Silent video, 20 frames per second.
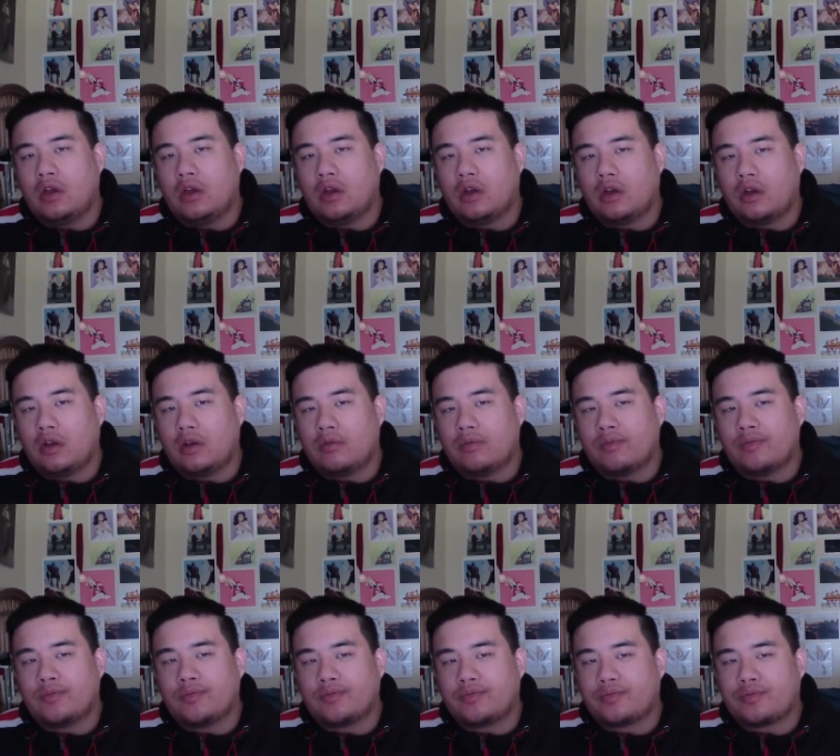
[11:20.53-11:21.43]
Um,
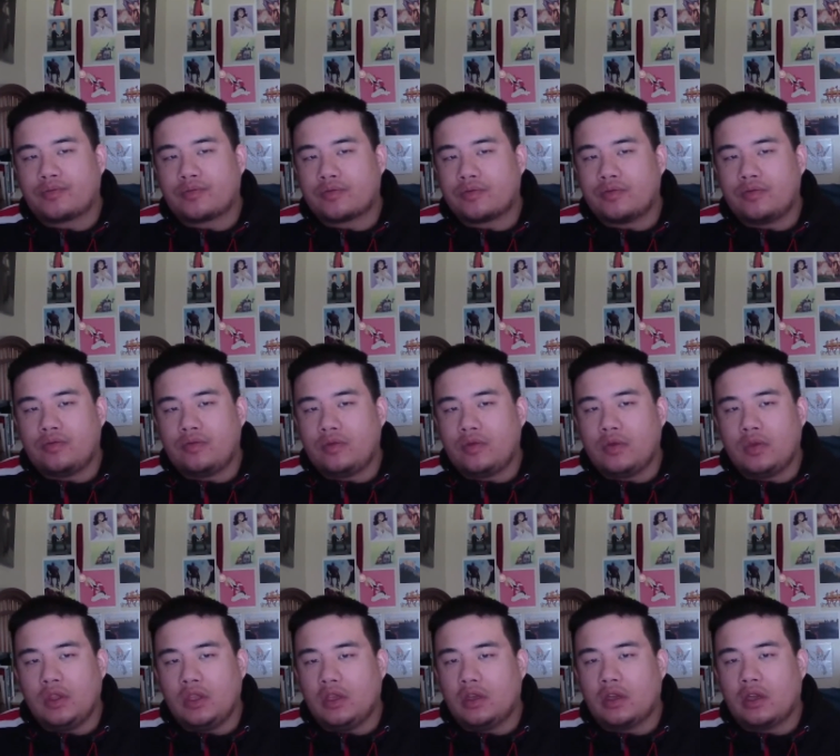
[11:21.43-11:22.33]

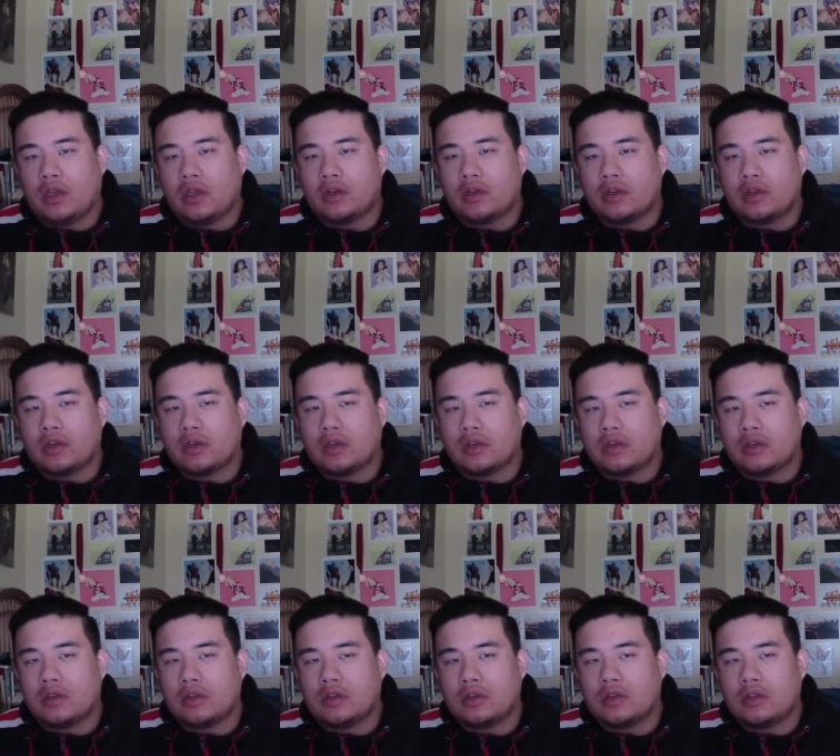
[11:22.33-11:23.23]
and uh,
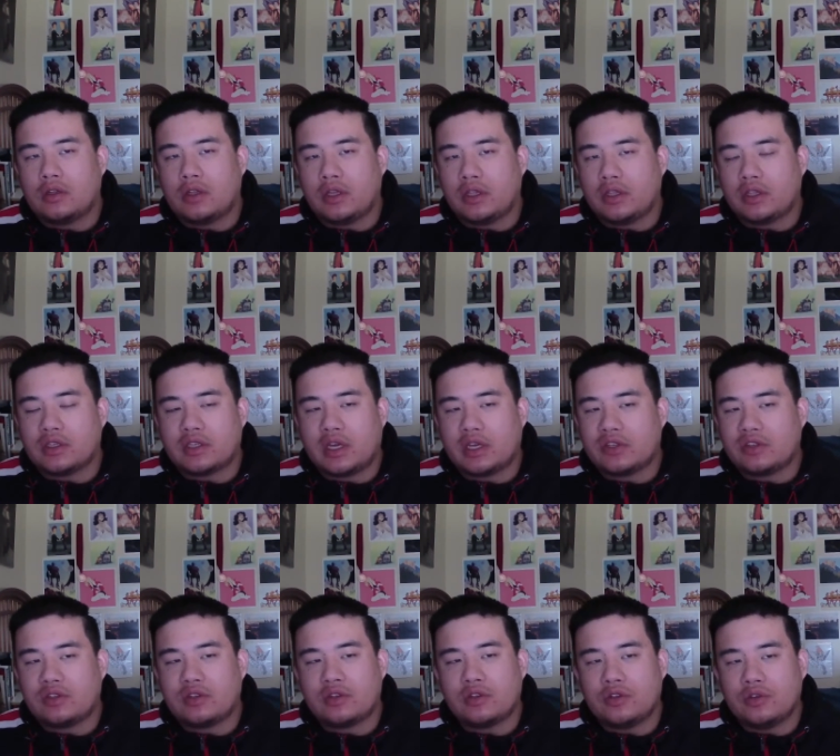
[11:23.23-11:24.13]
like this
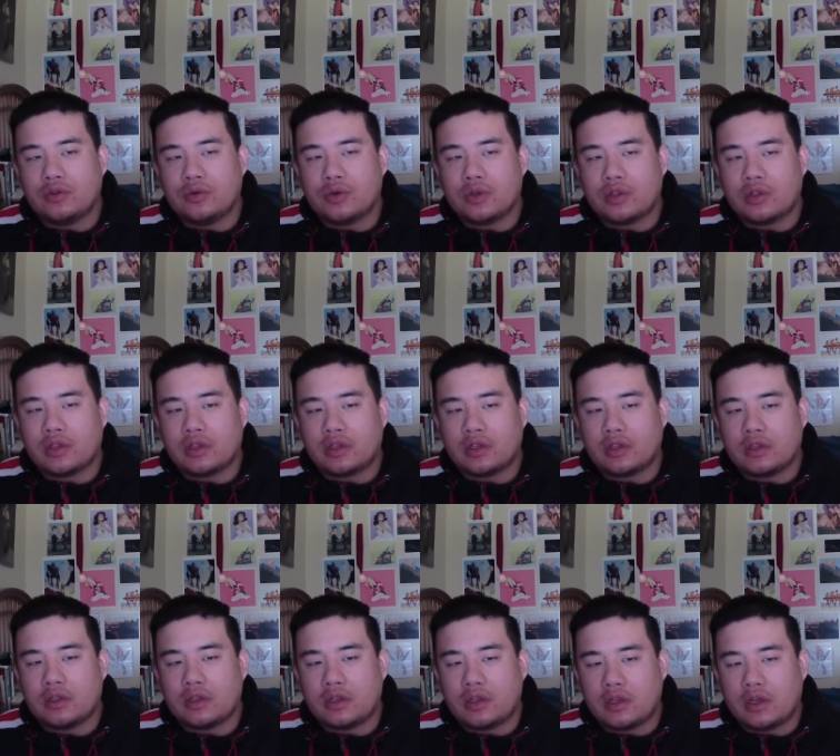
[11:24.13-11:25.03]
has to do with like
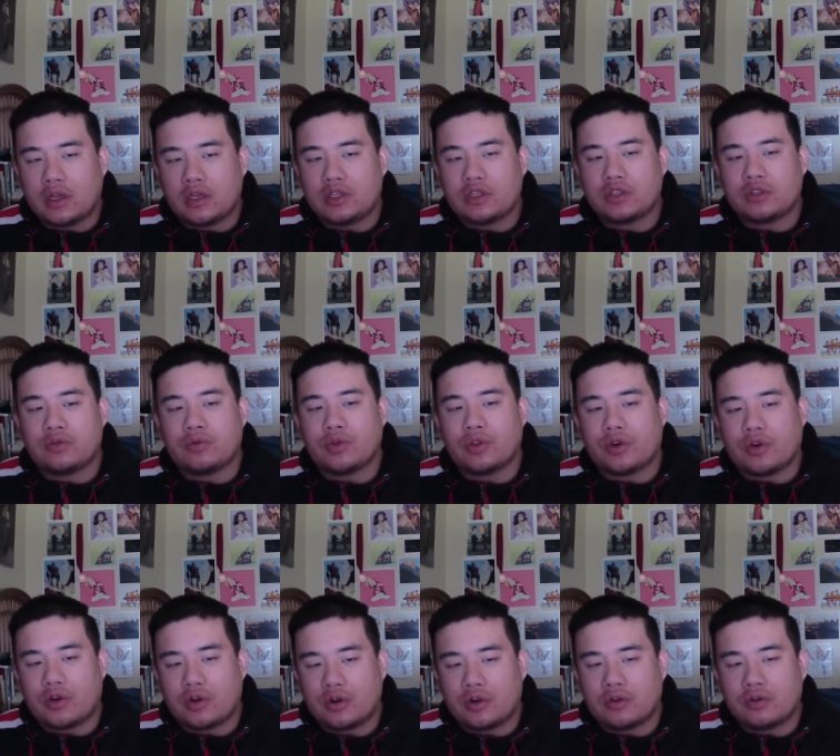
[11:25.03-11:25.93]
not just with
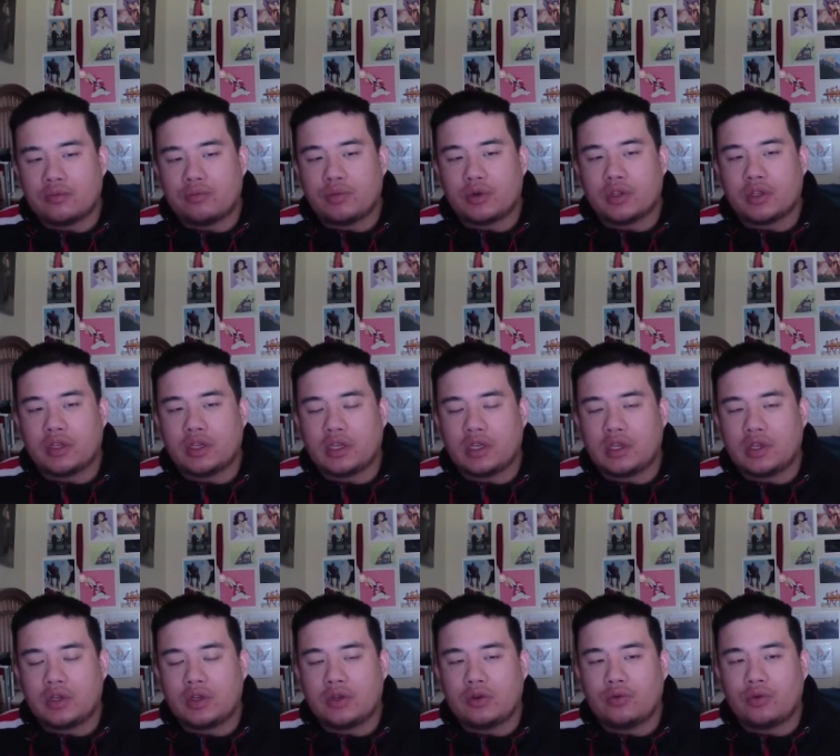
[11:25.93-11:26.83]
art, but like
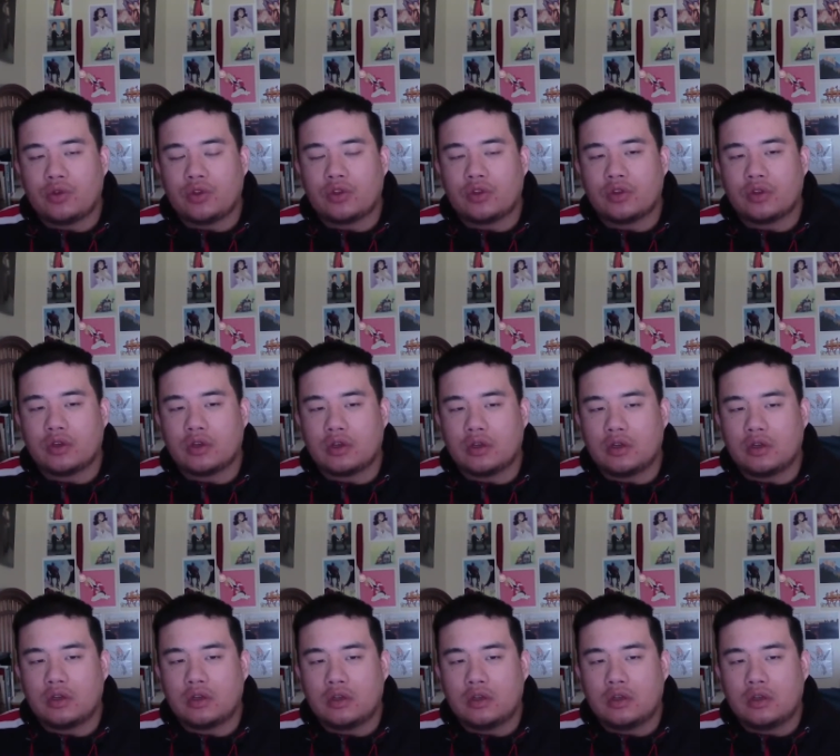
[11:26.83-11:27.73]
with uh,
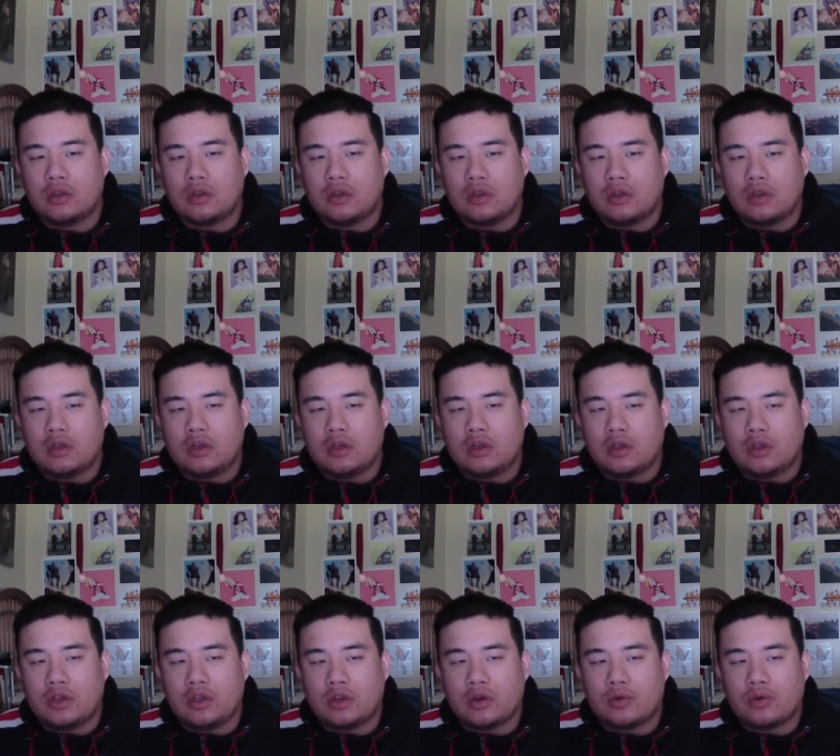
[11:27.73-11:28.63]

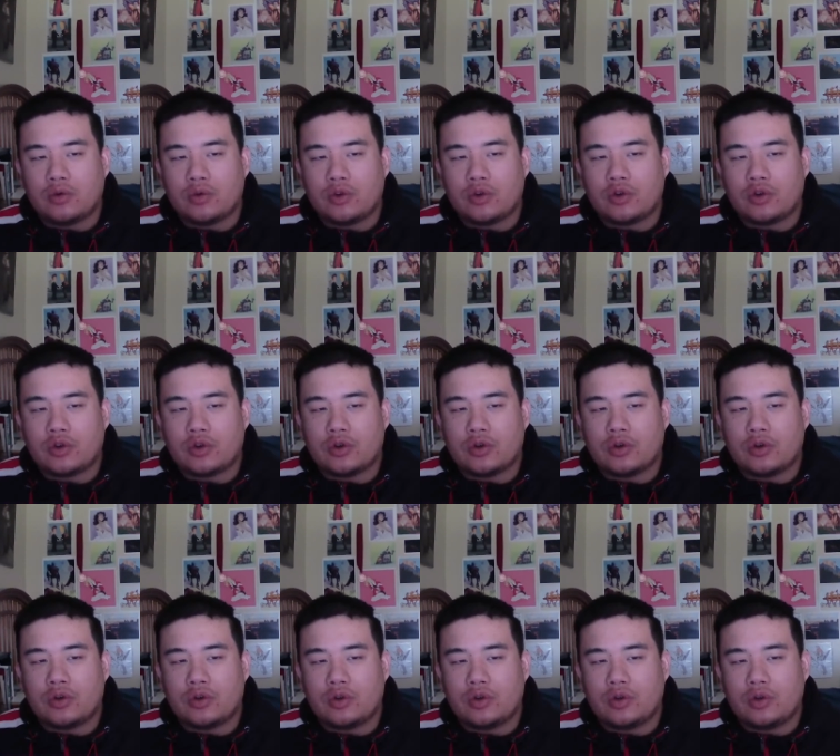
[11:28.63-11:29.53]
you know your
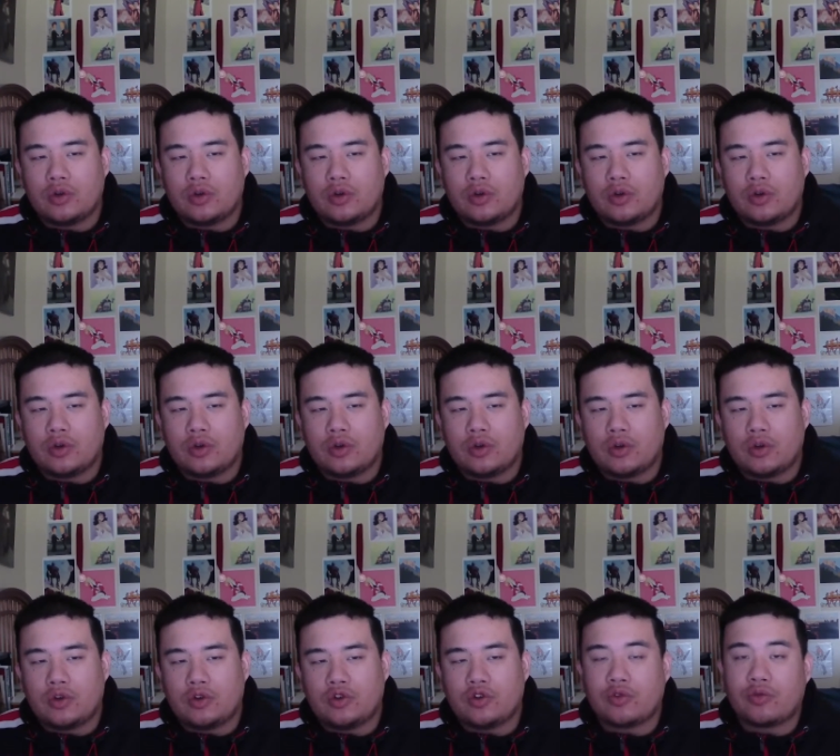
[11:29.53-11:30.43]

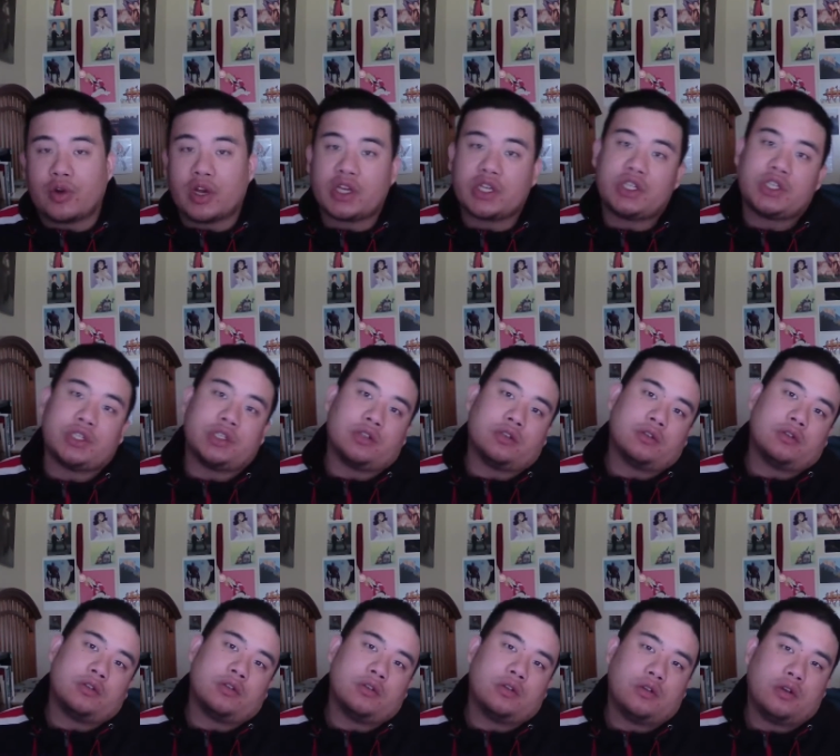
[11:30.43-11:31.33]
your direction.
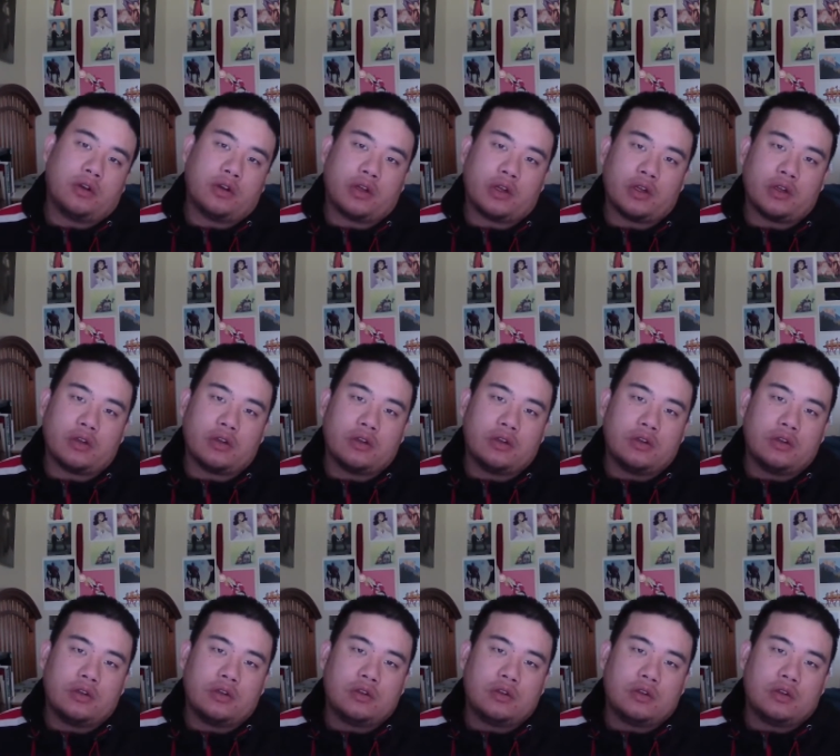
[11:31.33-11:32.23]
Okay,
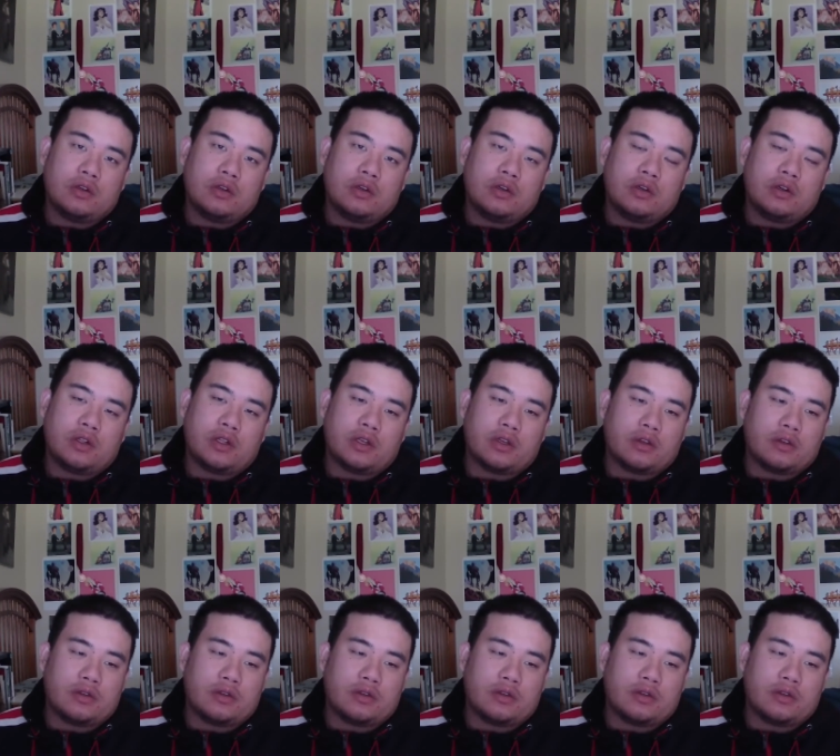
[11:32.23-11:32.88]
like